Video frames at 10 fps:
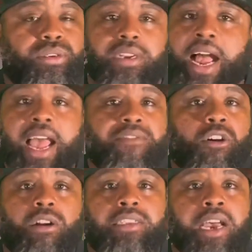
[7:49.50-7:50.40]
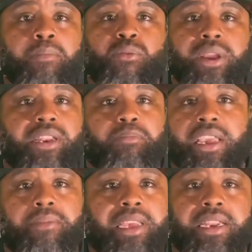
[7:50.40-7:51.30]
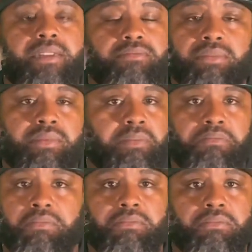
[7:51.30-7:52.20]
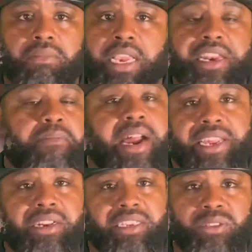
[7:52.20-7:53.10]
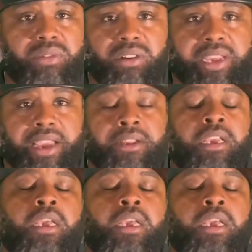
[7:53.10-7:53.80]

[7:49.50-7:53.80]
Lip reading: have a hard time pointing the blame at anybody in this one, okay?